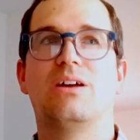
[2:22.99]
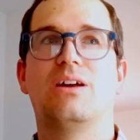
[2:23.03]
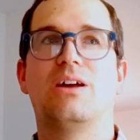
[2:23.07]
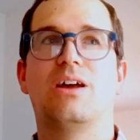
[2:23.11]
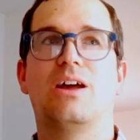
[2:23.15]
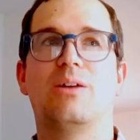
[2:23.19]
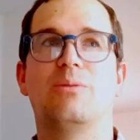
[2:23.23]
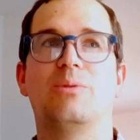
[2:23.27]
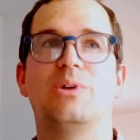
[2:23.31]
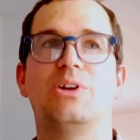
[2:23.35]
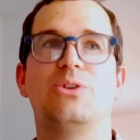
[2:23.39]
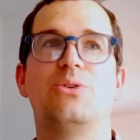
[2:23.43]

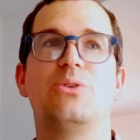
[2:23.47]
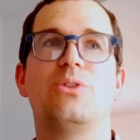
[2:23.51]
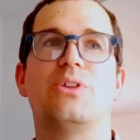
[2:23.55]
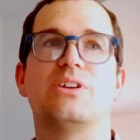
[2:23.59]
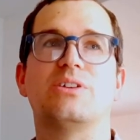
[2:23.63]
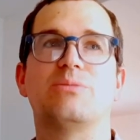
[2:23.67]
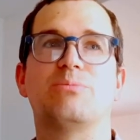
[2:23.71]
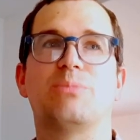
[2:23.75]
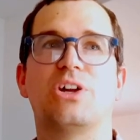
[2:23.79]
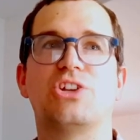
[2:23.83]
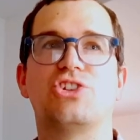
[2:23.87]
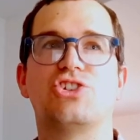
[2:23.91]
And we do
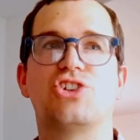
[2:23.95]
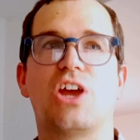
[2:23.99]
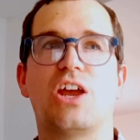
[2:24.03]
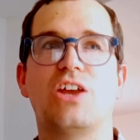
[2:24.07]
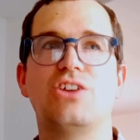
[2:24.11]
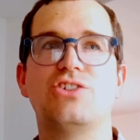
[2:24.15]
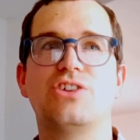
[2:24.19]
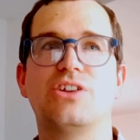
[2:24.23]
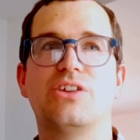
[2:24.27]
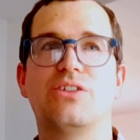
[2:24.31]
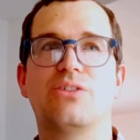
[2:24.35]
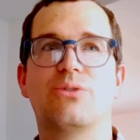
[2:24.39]
this by
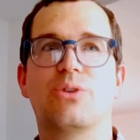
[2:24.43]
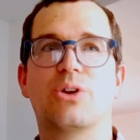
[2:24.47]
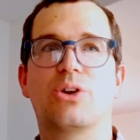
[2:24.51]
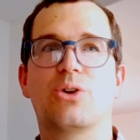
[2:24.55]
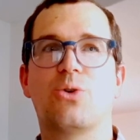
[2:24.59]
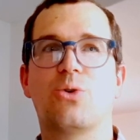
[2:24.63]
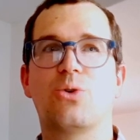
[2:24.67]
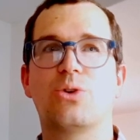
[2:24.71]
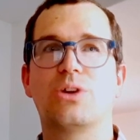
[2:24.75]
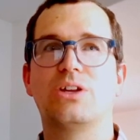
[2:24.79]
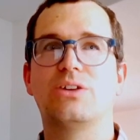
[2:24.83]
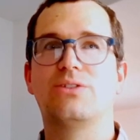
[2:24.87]
changing the
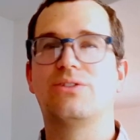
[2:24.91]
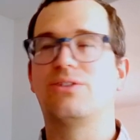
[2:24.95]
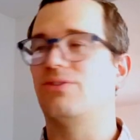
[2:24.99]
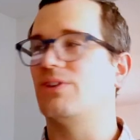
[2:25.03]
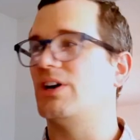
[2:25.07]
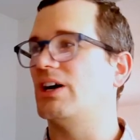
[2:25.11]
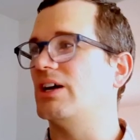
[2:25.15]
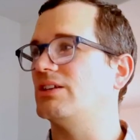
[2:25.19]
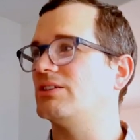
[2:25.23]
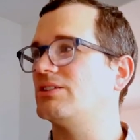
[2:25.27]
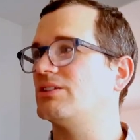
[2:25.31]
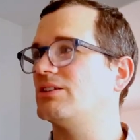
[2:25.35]
recording
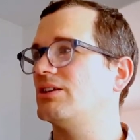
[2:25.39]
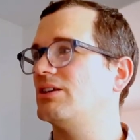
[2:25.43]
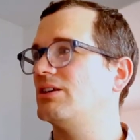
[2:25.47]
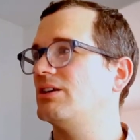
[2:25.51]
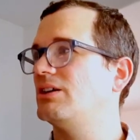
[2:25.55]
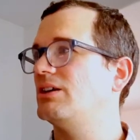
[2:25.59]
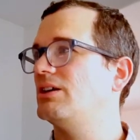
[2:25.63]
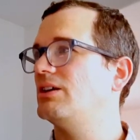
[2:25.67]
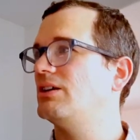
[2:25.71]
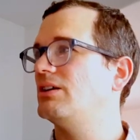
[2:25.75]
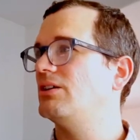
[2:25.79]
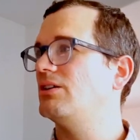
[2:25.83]
device
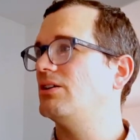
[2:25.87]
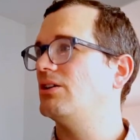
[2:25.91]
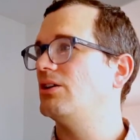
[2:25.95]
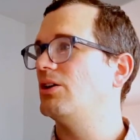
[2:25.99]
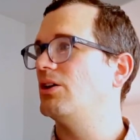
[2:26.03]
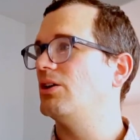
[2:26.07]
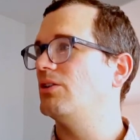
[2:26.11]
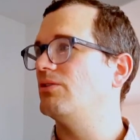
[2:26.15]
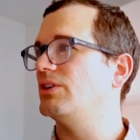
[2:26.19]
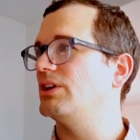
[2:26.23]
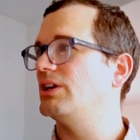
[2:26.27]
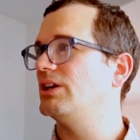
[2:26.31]

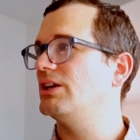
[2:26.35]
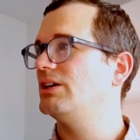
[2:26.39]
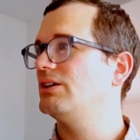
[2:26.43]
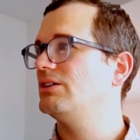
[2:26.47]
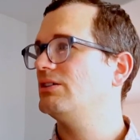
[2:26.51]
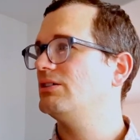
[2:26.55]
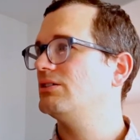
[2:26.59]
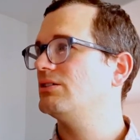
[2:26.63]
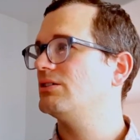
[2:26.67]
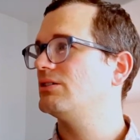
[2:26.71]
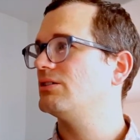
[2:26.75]
over here,